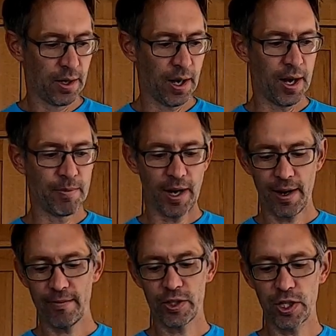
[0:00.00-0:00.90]
I
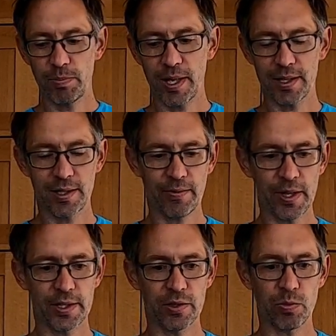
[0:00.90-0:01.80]
have a GPS
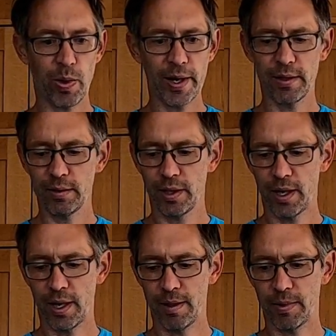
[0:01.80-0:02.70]
device as well.
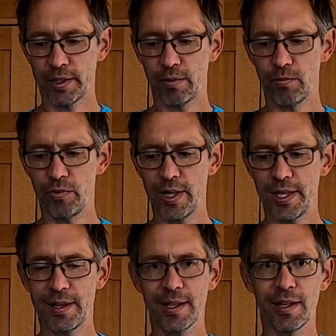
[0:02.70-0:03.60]
I don't
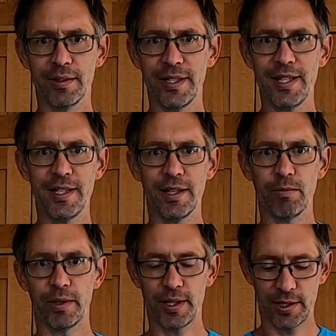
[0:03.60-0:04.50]
really think I'll need it
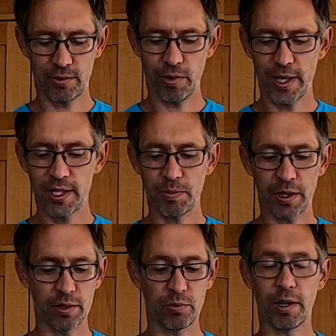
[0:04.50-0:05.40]
with this race
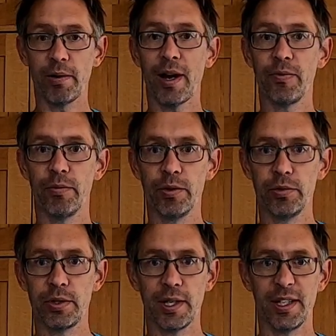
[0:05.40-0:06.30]
because we don't have the
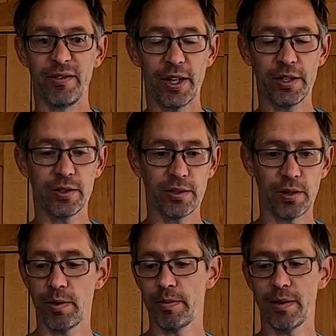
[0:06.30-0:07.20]
route in advance, so
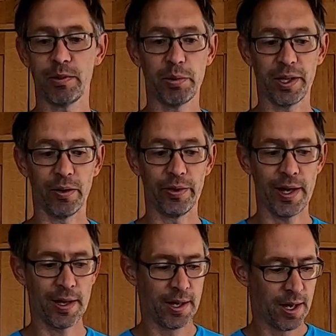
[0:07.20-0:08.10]
I won't be able to put it on
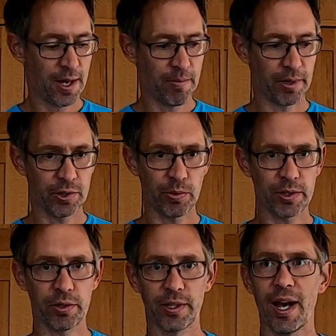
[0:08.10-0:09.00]
there, but it's always
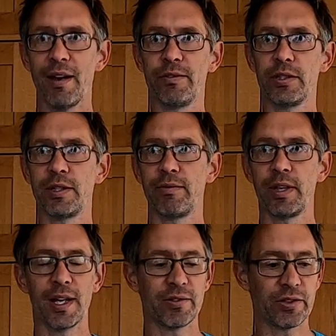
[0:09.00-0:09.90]
good to have just if you
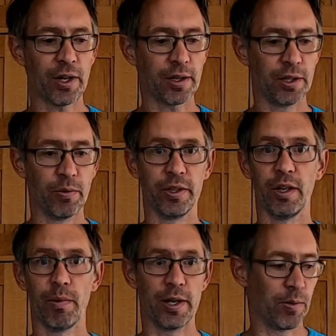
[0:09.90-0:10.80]
get stuck and you want to
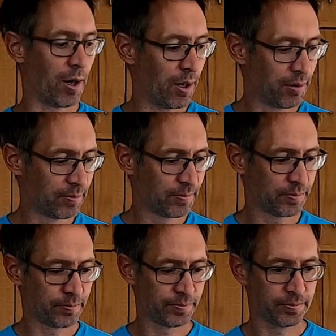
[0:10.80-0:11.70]
know where you are.
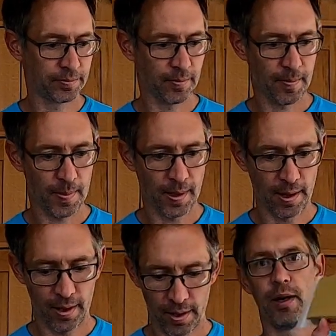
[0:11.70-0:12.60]

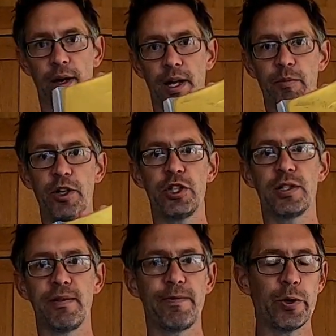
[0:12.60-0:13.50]
An
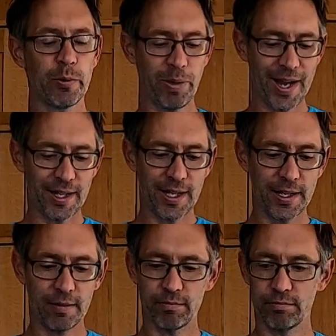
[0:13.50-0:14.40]
emergency foil
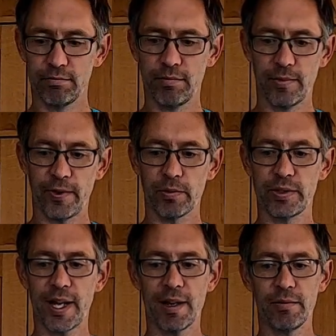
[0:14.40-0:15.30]
blanket, folds
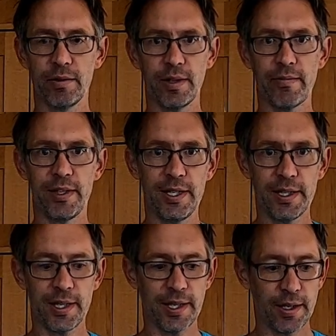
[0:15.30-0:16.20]
down, never
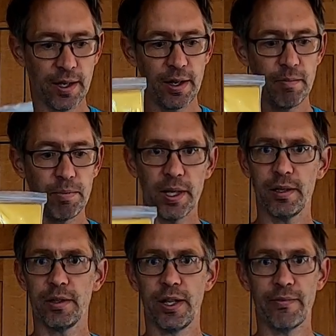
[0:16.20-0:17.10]
needed it,
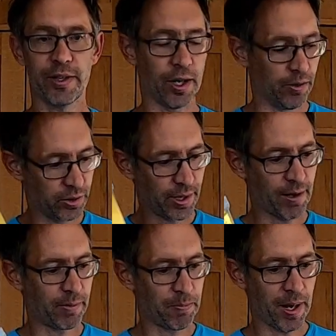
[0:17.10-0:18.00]
but you never know, so that
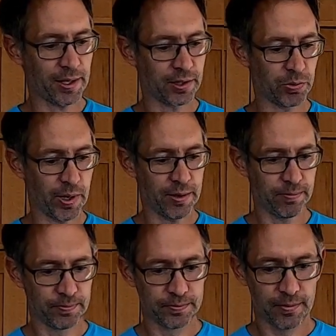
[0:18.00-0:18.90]
will be packed as well.